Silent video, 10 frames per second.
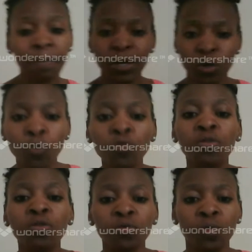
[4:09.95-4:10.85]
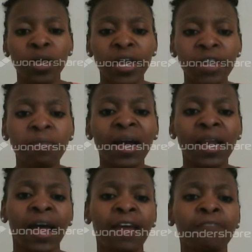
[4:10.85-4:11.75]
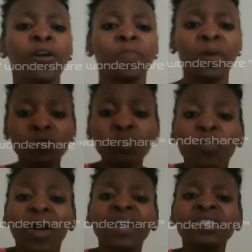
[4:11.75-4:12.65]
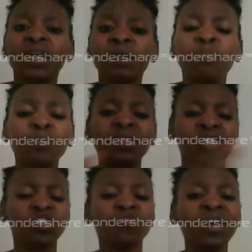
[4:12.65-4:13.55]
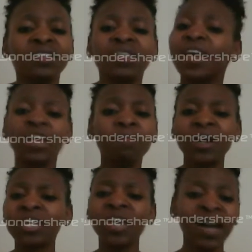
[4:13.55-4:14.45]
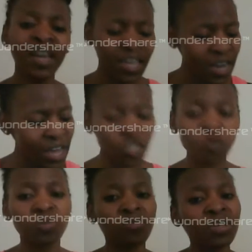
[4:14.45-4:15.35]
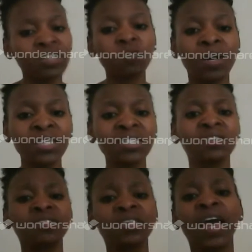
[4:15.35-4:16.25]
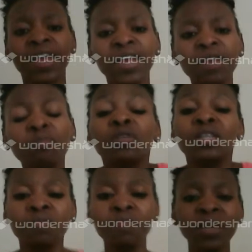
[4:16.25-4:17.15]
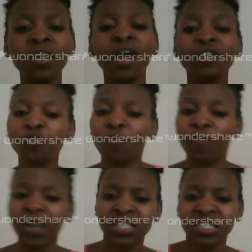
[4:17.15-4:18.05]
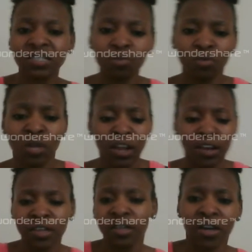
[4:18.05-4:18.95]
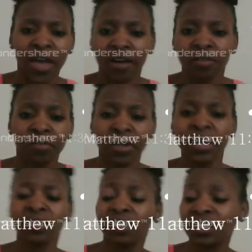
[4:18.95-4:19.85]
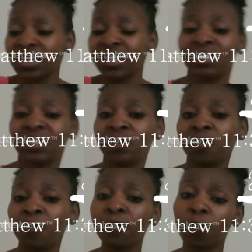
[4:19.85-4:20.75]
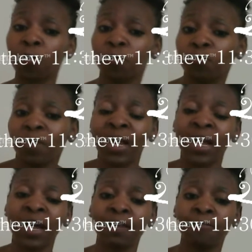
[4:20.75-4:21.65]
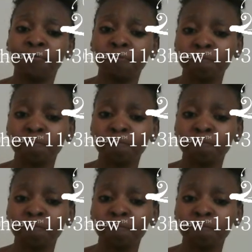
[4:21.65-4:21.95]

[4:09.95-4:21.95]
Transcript: but go through in my life. That price that put the strength in my young, inexperienced muscles, enabling me to flexibly carry this easy yoke called my life.